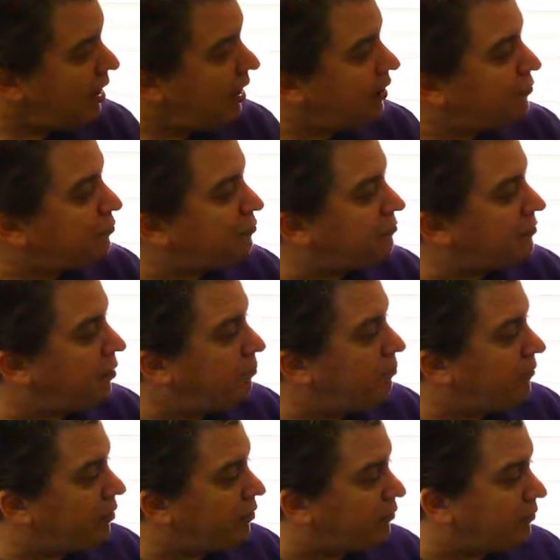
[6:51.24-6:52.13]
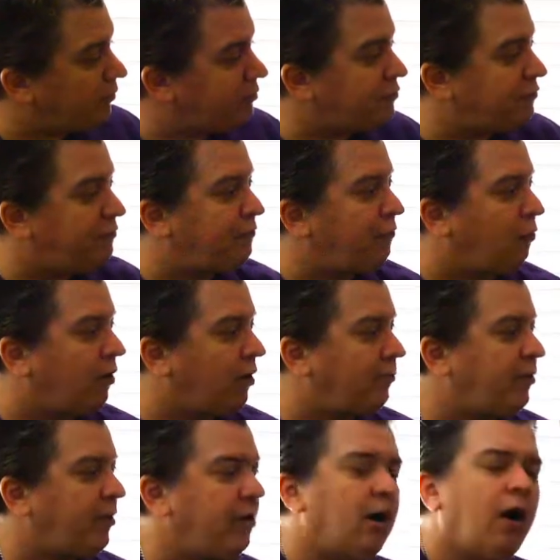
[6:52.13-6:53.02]
Some minerals form
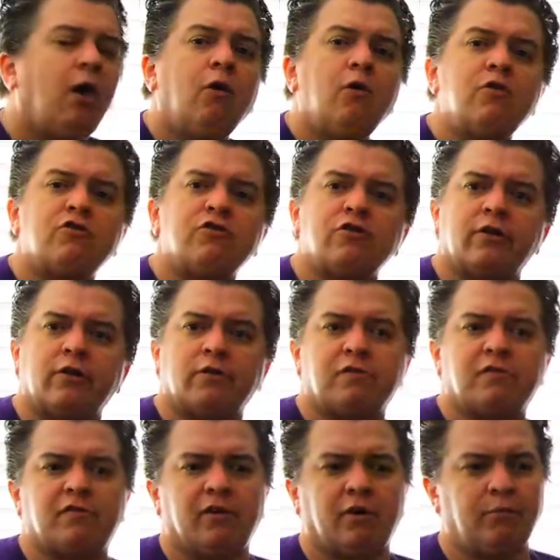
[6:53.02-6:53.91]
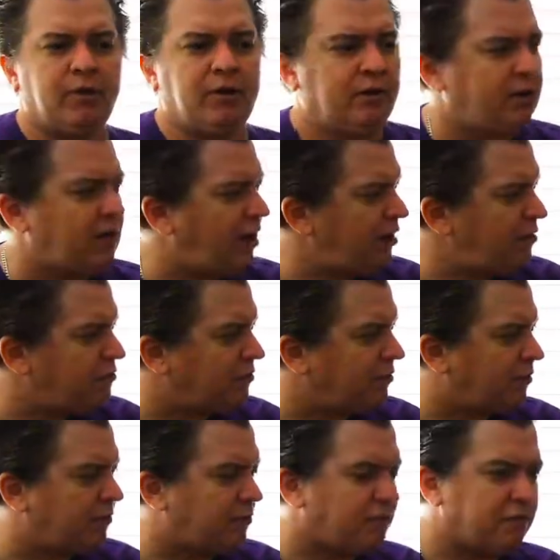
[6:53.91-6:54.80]
in oceans, some in
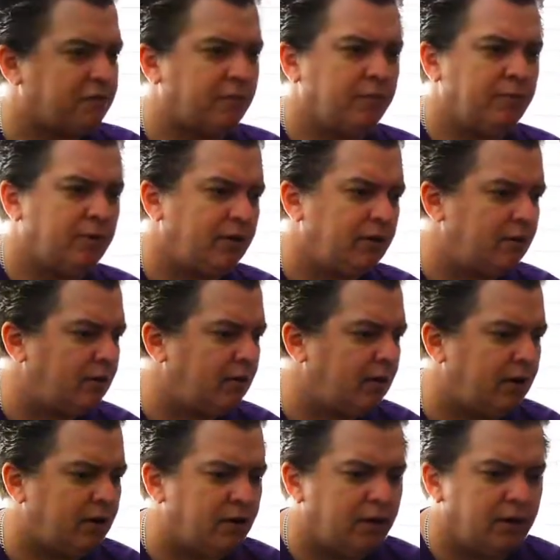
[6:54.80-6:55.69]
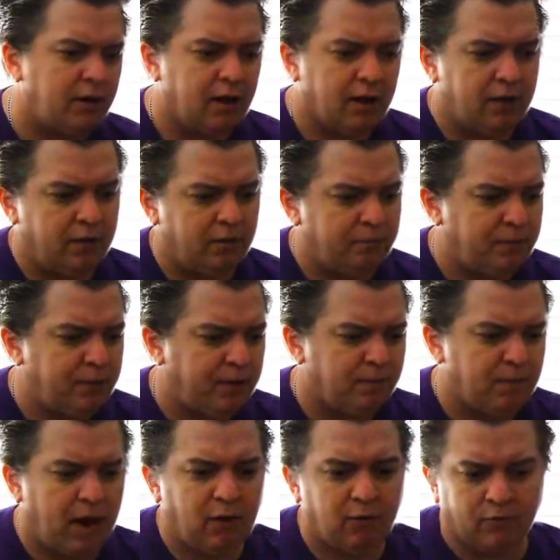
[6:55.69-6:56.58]
deserts, some in big
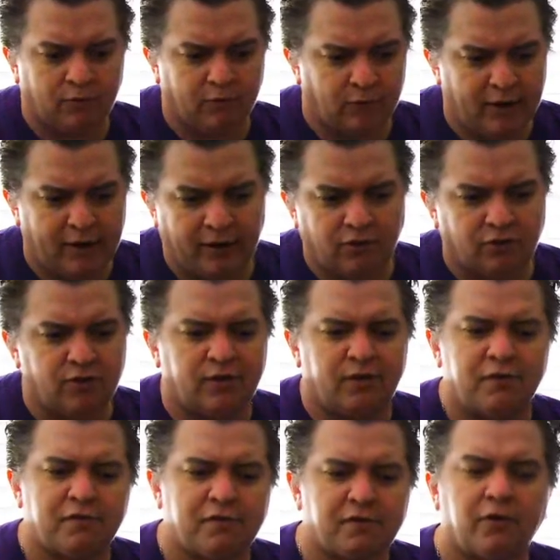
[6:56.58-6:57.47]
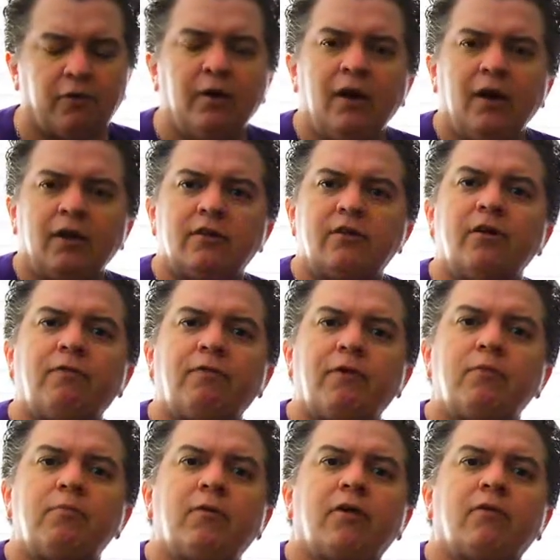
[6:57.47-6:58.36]
mountain ranges. So
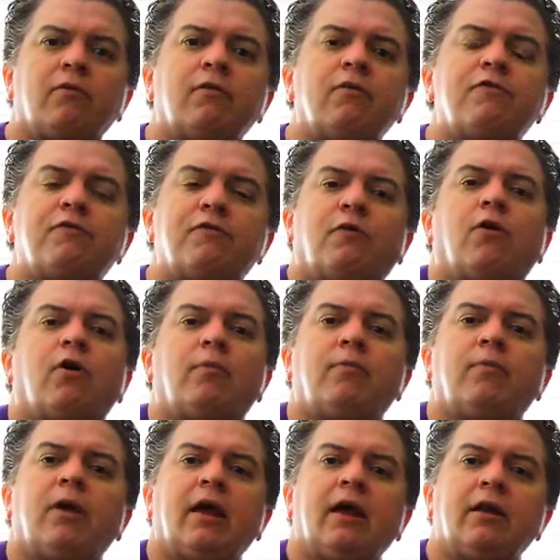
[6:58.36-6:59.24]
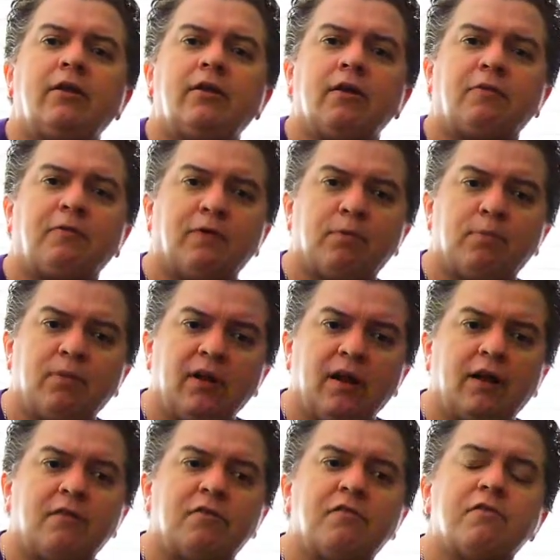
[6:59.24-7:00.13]
different minerals form in different
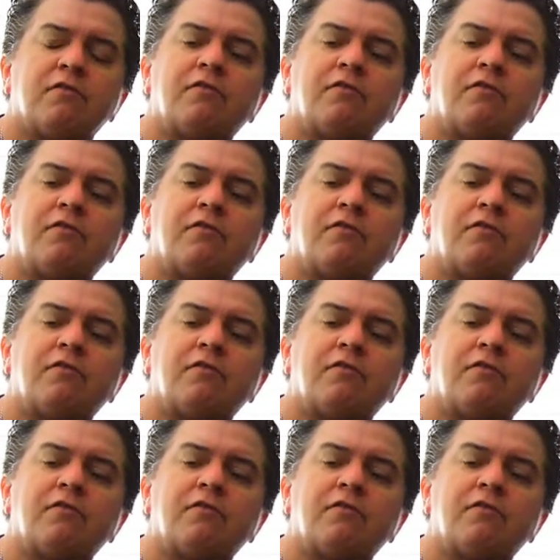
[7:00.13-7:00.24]
places.